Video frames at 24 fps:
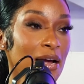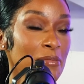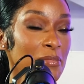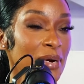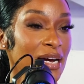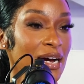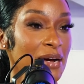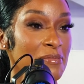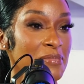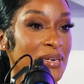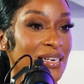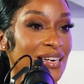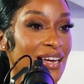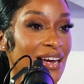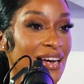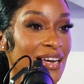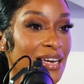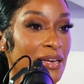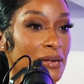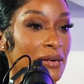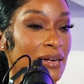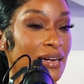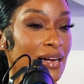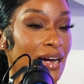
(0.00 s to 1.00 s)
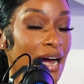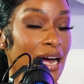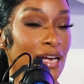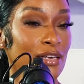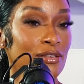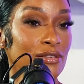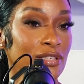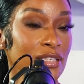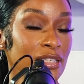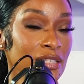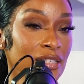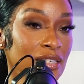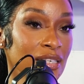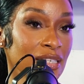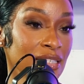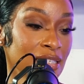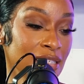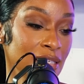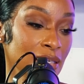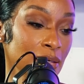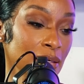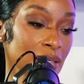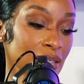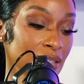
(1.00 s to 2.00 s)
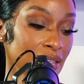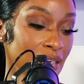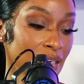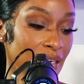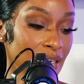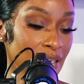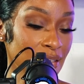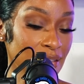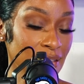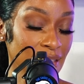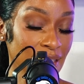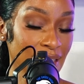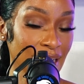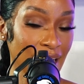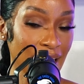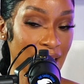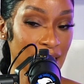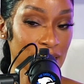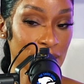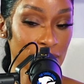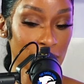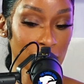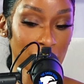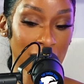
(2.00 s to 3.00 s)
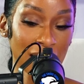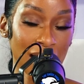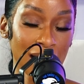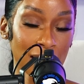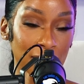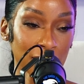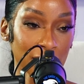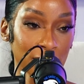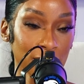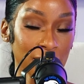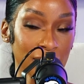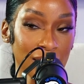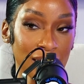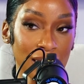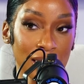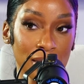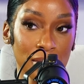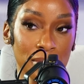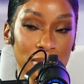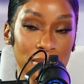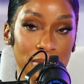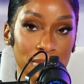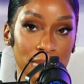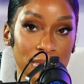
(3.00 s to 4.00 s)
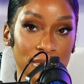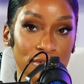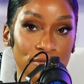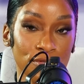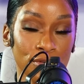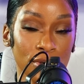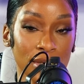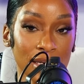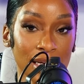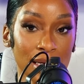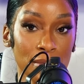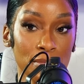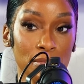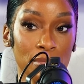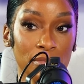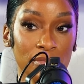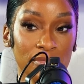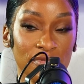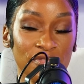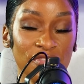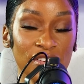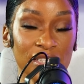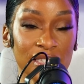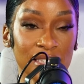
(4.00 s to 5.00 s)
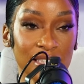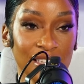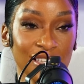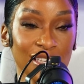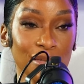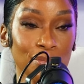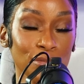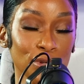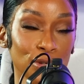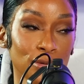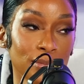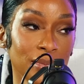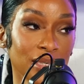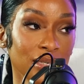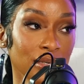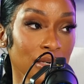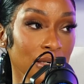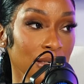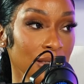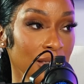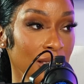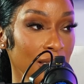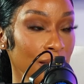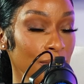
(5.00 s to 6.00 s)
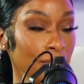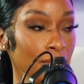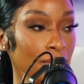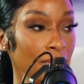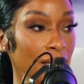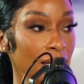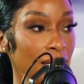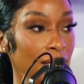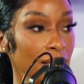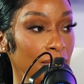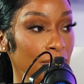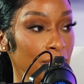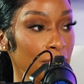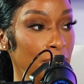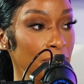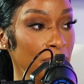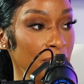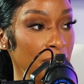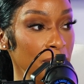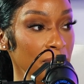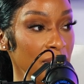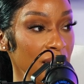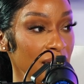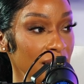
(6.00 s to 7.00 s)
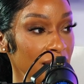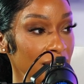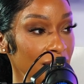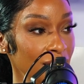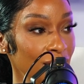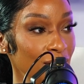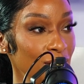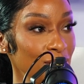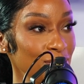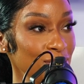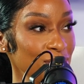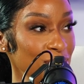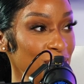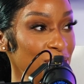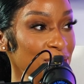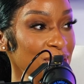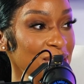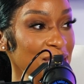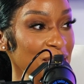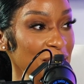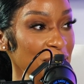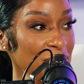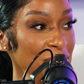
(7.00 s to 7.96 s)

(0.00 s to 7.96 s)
I'm coming down here." I used to, because the guys from Compton, before they physically moved me there, they would put me at the Lowe's Hotel.